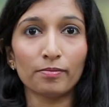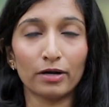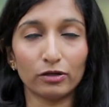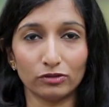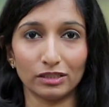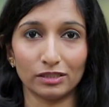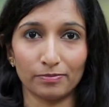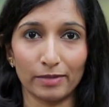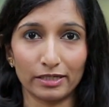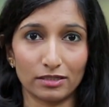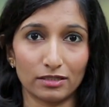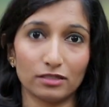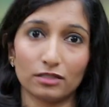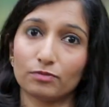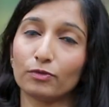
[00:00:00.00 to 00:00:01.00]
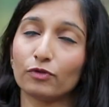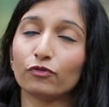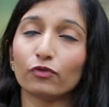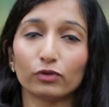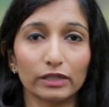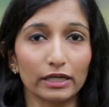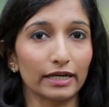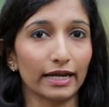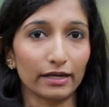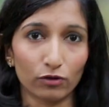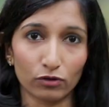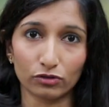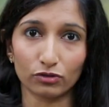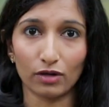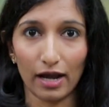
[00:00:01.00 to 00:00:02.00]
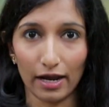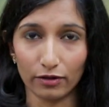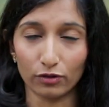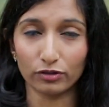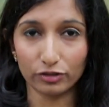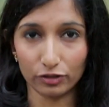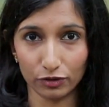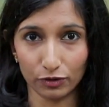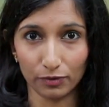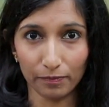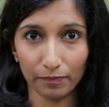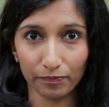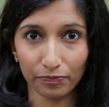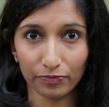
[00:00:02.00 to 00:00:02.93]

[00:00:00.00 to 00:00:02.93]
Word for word: about these medicines before they get onto high altitude.